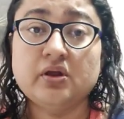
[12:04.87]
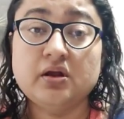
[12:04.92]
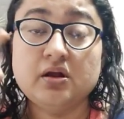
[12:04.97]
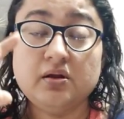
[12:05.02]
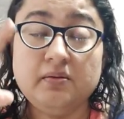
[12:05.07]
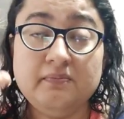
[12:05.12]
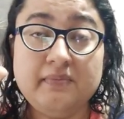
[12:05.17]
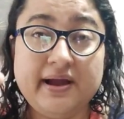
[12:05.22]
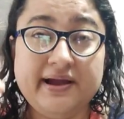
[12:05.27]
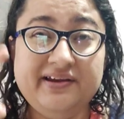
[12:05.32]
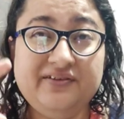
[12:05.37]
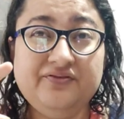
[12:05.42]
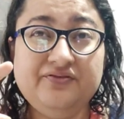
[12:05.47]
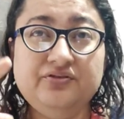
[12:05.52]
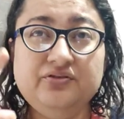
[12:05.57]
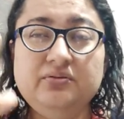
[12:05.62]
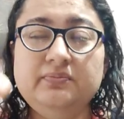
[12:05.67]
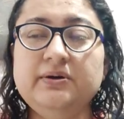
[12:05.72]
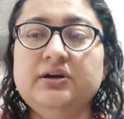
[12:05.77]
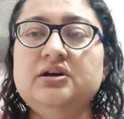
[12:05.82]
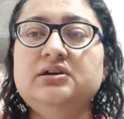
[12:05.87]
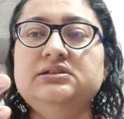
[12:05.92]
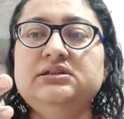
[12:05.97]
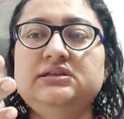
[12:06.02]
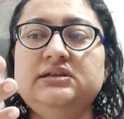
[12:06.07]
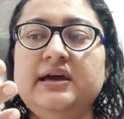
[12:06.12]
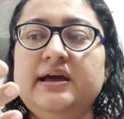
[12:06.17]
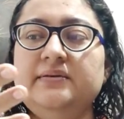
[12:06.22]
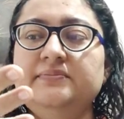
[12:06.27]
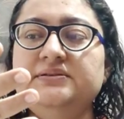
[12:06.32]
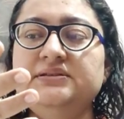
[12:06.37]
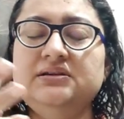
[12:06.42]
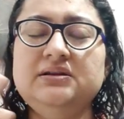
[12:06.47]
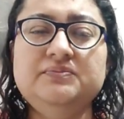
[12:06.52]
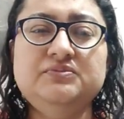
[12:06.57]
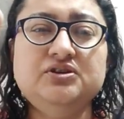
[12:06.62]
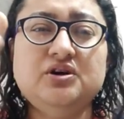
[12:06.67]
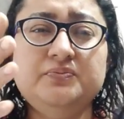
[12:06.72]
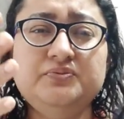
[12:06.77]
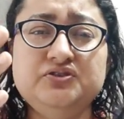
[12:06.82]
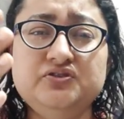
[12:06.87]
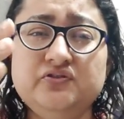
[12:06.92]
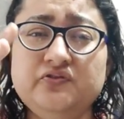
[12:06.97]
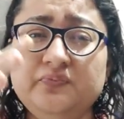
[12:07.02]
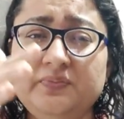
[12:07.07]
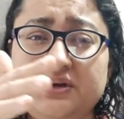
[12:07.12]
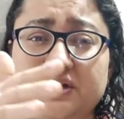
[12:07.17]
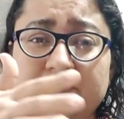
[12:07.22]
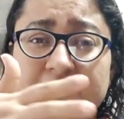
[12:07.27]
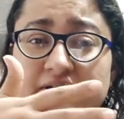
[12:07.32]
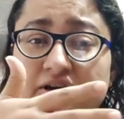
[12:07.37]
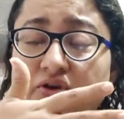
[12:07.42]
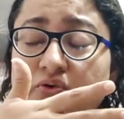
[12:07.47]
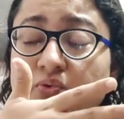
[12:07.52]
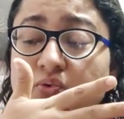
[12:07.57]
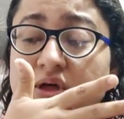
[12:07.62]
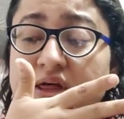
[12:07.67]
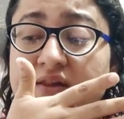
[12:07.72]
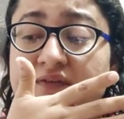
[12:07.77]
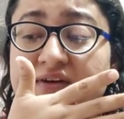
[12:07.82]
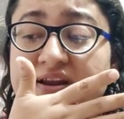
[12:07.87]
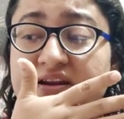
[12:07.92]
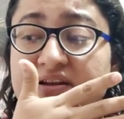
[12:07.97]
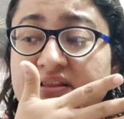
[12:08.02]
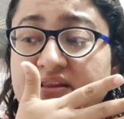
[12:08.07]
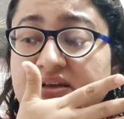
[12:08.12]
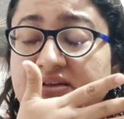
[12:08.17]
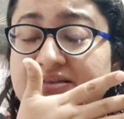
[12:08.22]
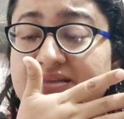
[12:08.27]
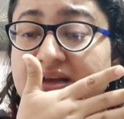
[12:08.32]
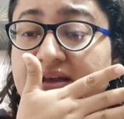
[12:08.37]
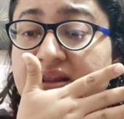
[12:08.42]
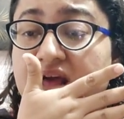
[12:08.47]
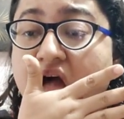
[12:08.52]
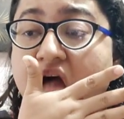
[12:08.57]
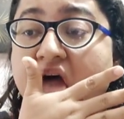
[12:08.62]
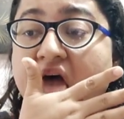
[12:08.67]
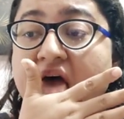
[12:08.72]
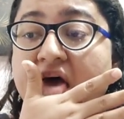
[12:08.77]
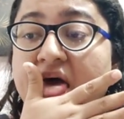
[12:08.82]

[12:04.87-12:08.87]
mindful, because it helps in absorption of vitamin 12 and things like that.